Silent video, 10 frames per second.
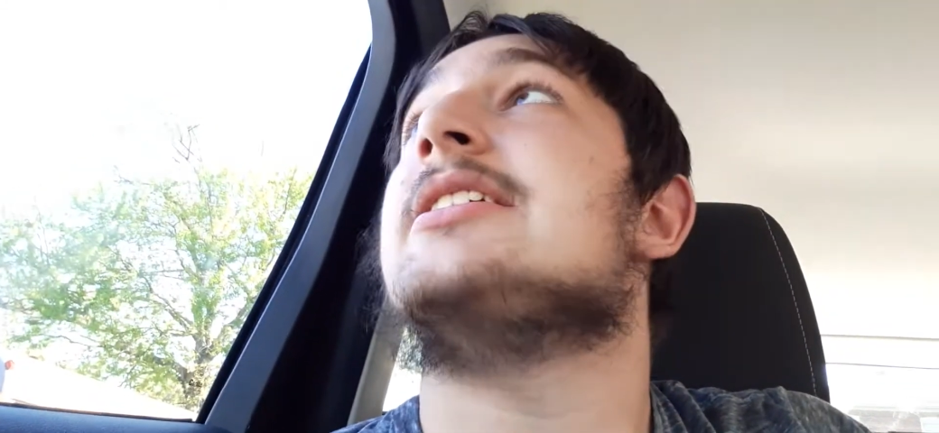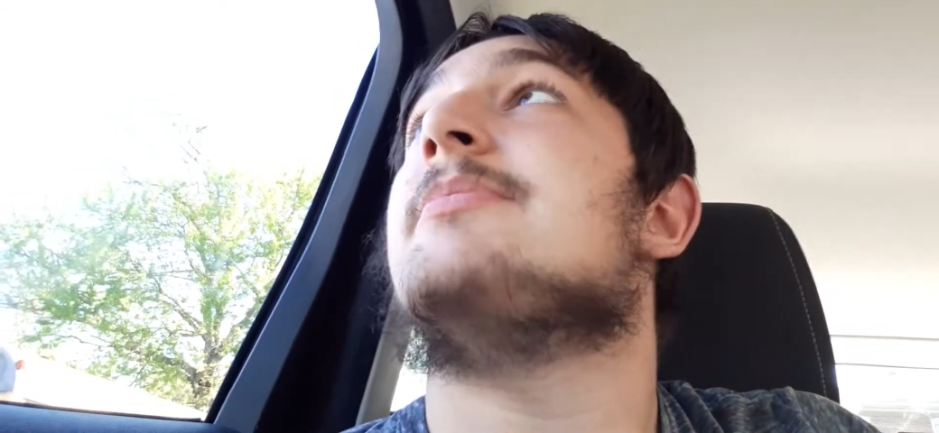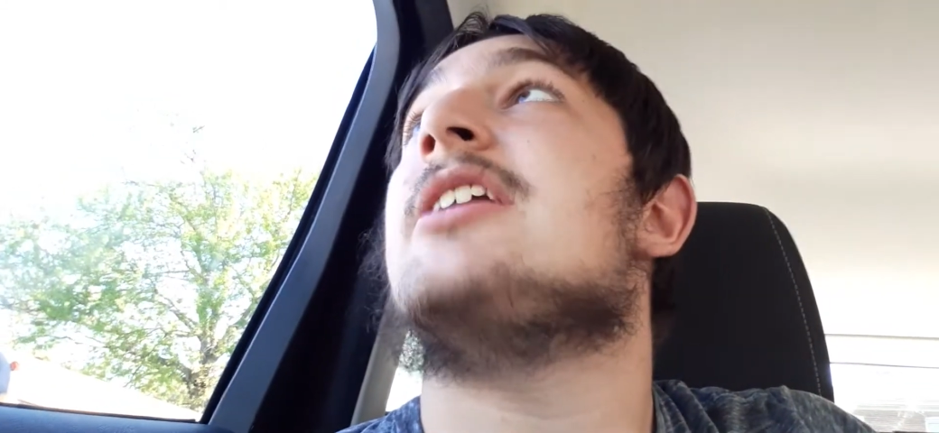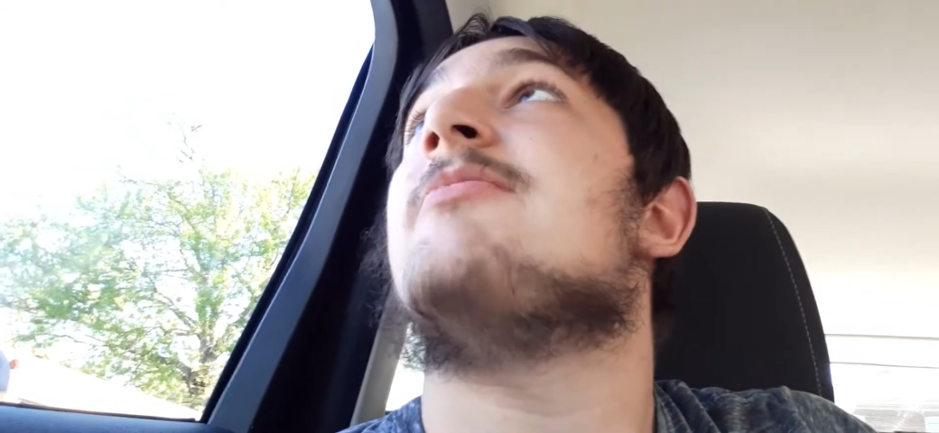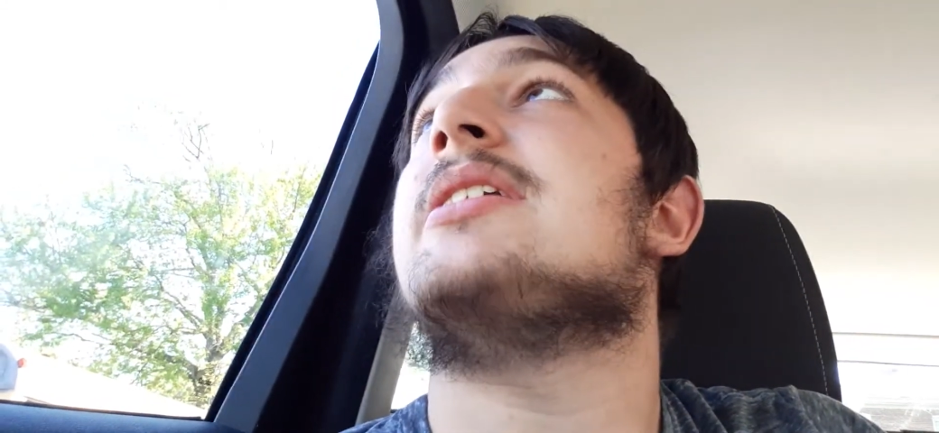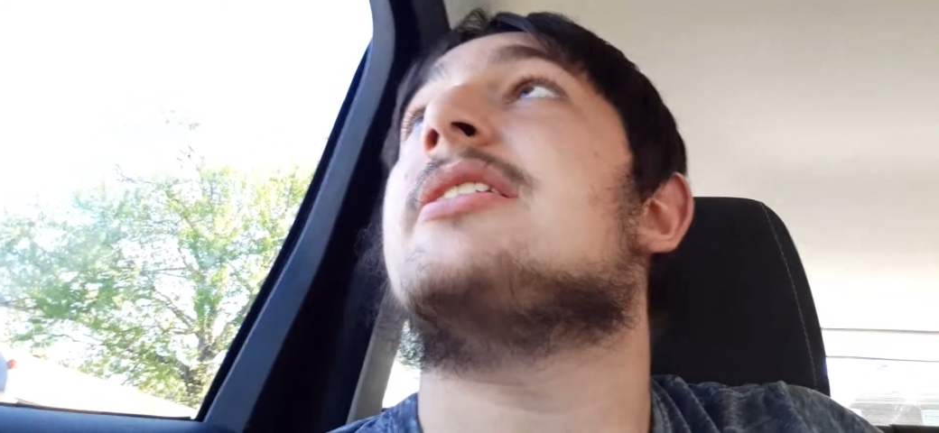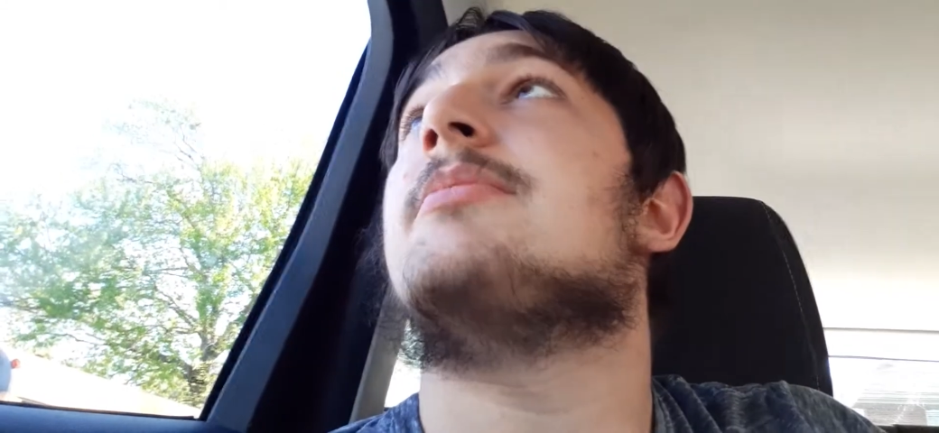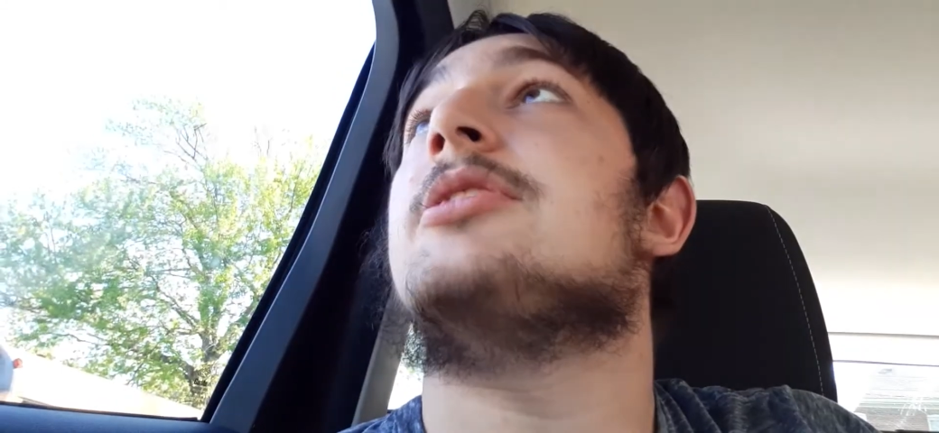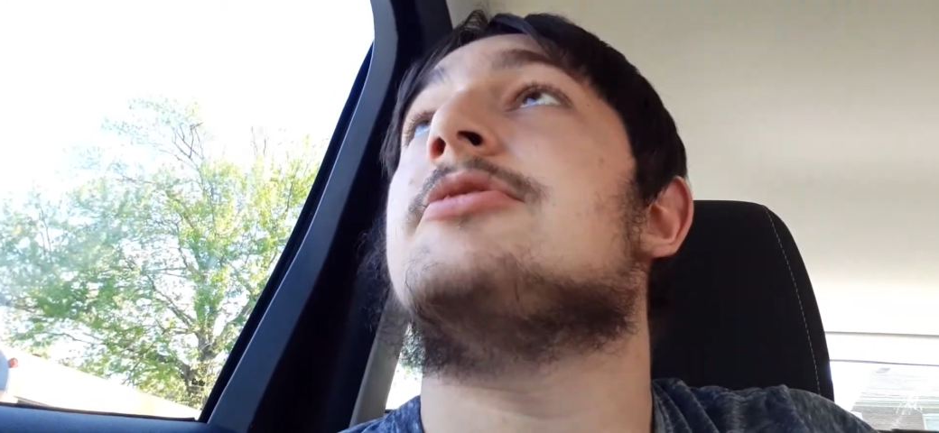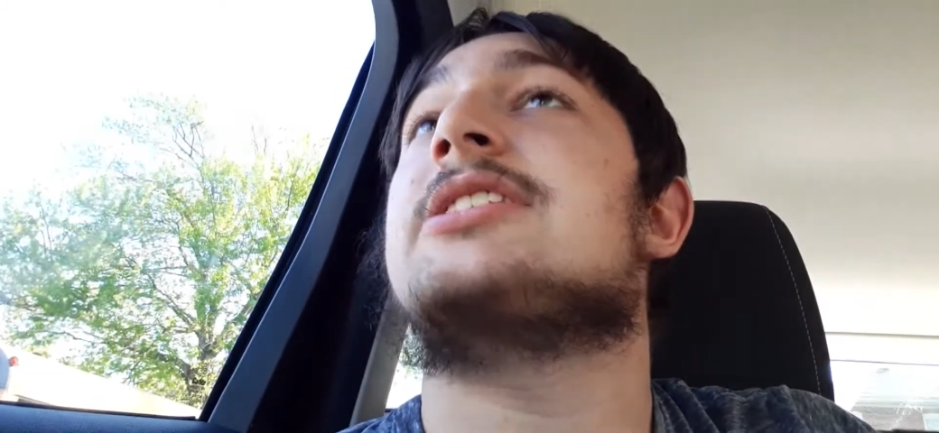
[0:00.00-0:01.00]
above me, the
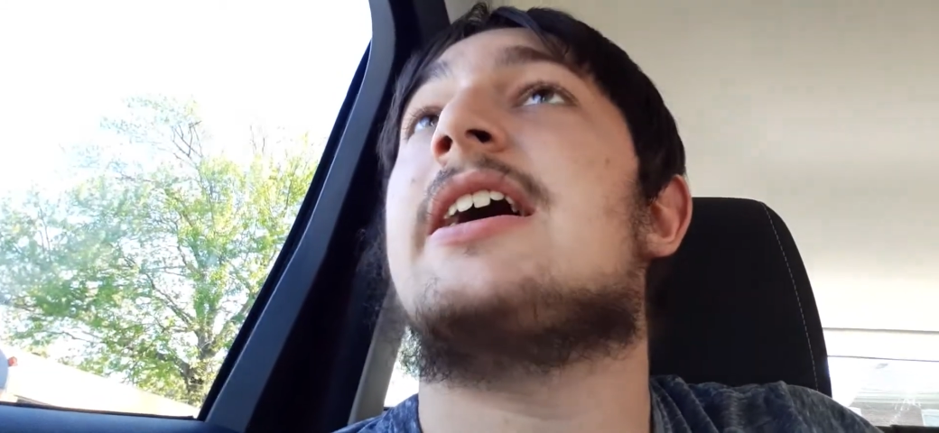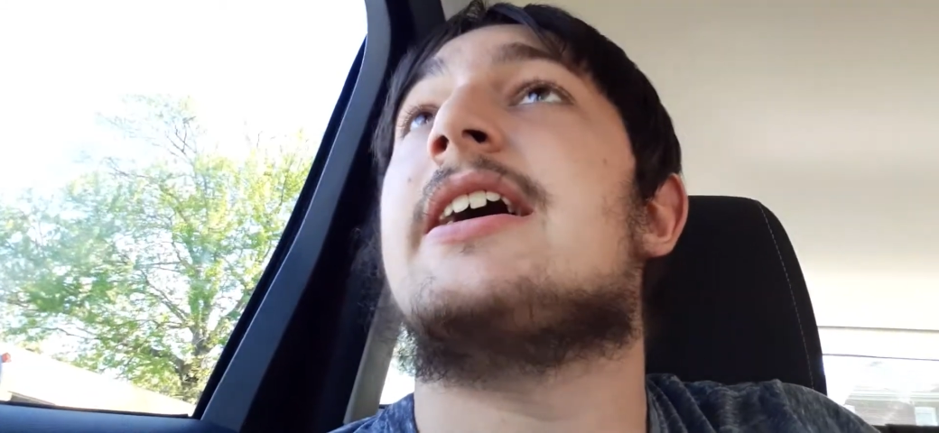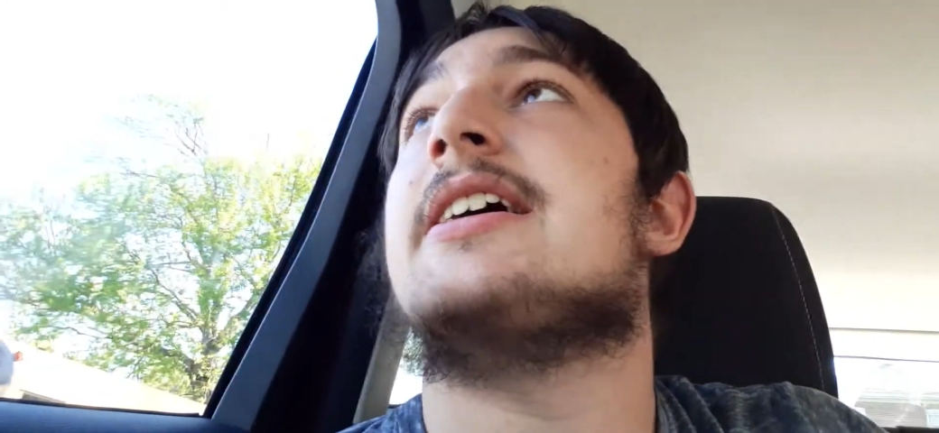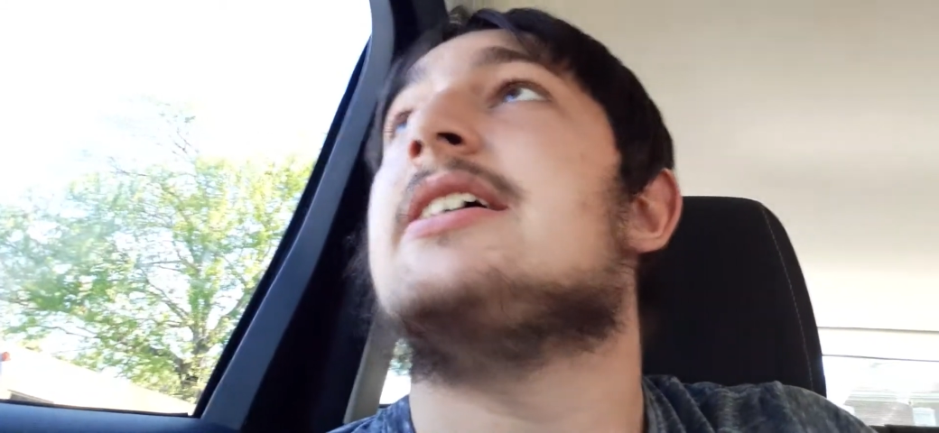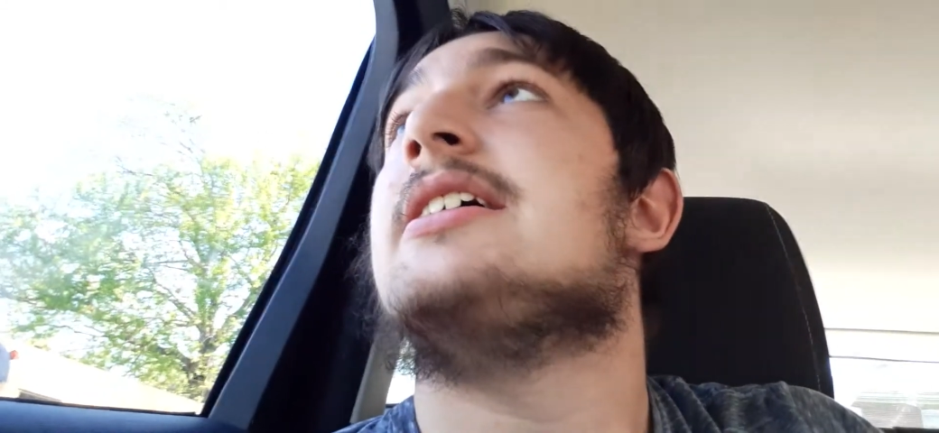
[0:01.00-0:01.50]
blue sky.